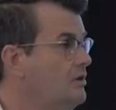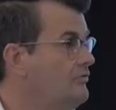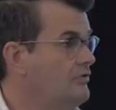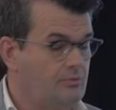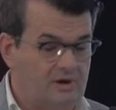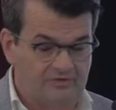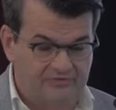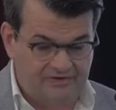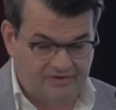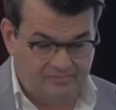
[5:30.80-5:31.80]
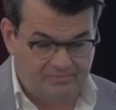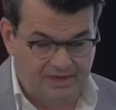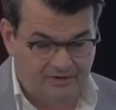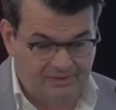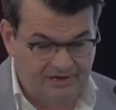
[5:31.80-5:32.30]
on the grounds of
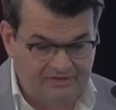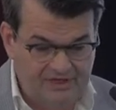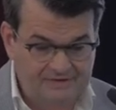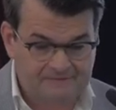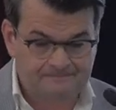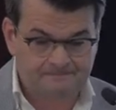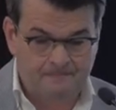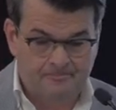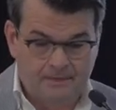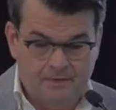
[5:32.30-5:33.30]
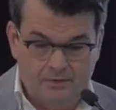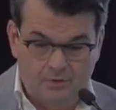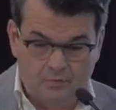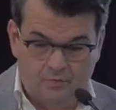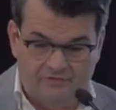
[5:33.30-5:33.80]
incompatibility
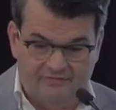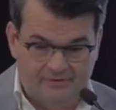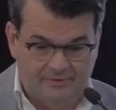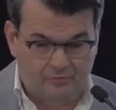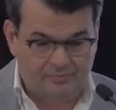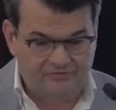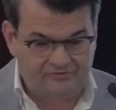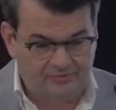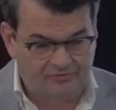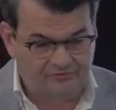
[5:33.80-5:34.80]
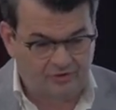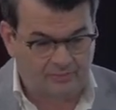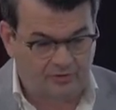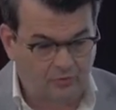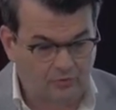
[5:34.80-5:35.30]
with fundamental principles of
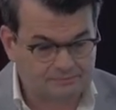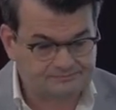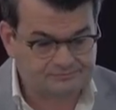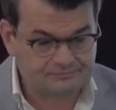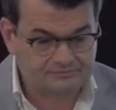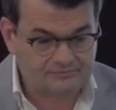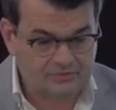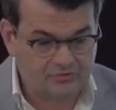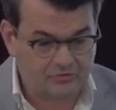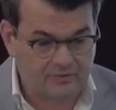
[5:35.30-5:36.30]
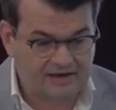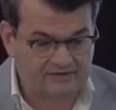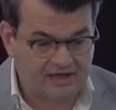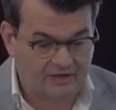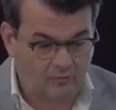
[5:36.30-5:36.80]
common law. To
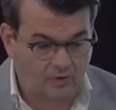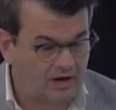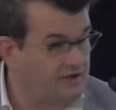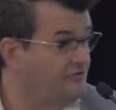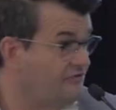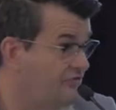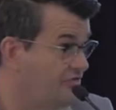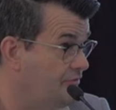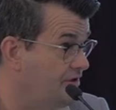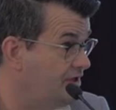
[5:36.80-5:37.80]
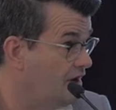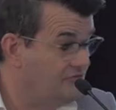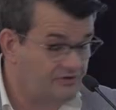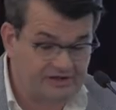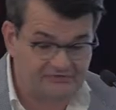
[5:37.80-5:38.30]
act otherwise, as the theory
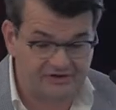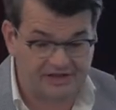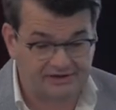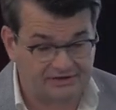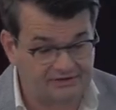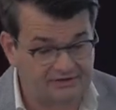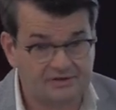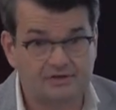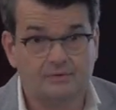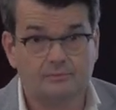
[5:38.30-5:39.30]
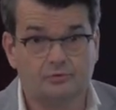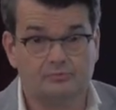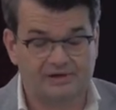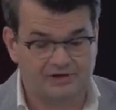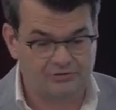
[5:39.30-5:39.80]
goes, at least in England,
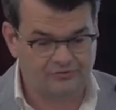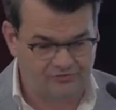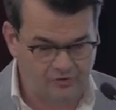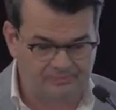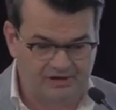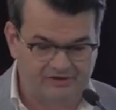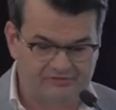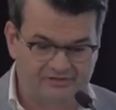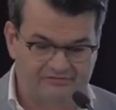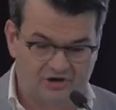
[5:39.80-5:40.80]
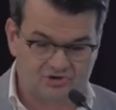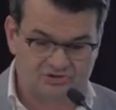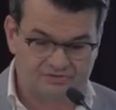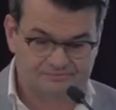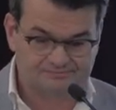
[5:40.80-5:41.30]
would be to usurp the legislative function.